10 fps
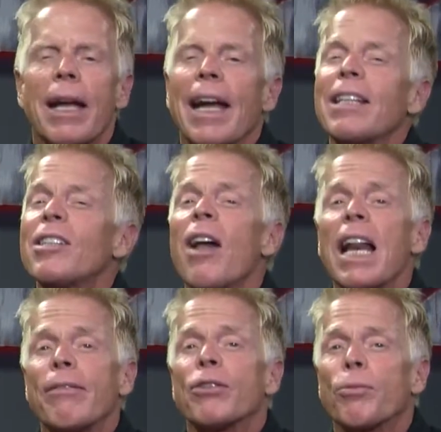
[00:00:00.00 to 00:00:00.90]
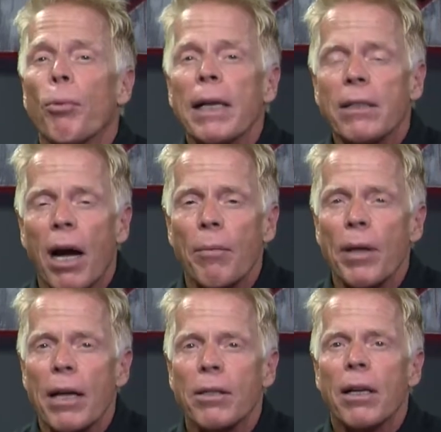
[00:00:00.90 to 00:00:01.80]
It's not even springtime
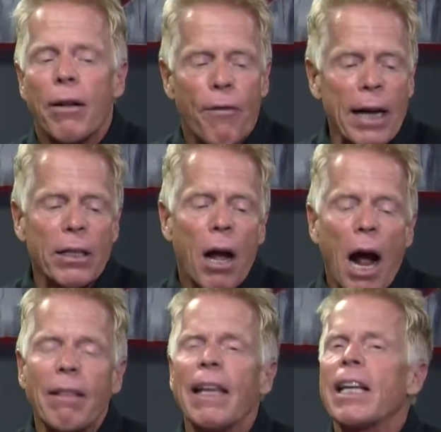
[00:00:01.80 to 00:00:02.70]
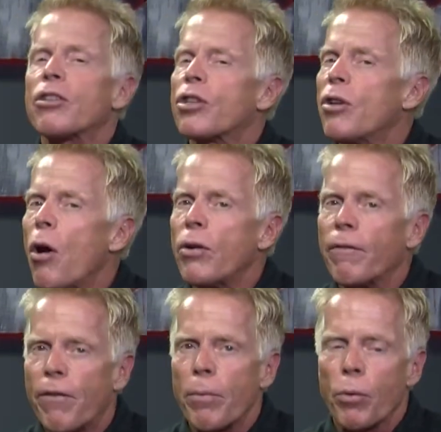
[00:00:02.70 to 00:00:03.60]
yet. In fact, I think it snowed
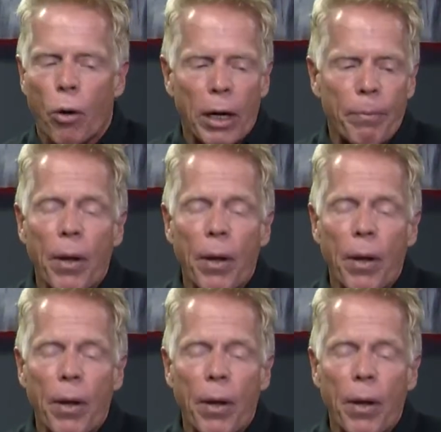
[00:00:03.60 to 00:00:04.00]
in February.